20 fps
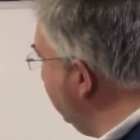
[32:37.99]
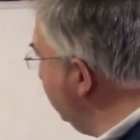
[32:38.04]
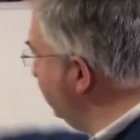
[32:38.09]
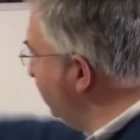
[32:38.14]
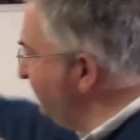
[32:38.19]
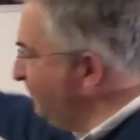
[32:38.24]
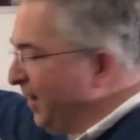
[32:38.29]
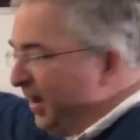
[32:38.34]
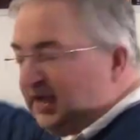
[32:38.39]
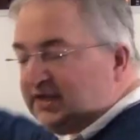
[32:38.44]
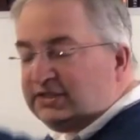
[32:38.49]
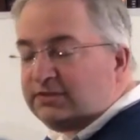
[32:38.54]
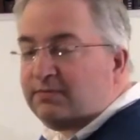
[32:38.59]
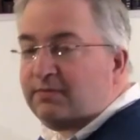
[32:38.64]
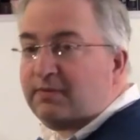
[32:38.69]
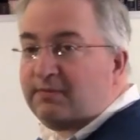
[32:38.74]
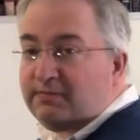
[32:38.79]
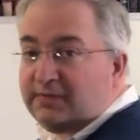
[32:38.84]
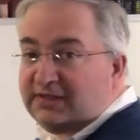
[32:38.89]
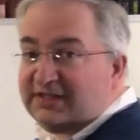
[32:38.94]
the
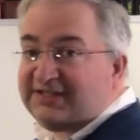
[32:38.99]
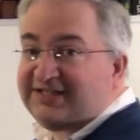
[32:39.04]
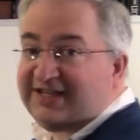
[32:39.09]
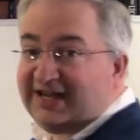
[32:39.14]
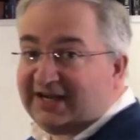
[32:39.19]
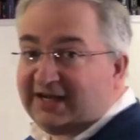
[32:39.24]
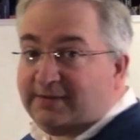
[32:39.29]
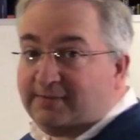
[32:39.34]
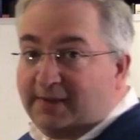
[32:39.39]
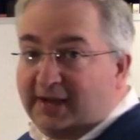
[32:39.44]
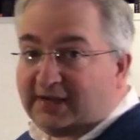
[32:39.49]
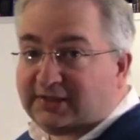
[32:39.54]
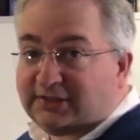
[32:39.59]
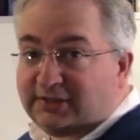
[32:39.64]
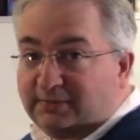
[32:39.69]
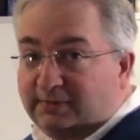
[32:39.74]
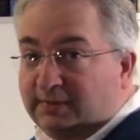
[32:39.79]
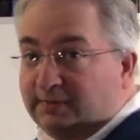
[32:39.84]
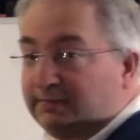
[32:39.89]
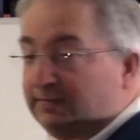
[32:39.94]
maximum and the second maximum,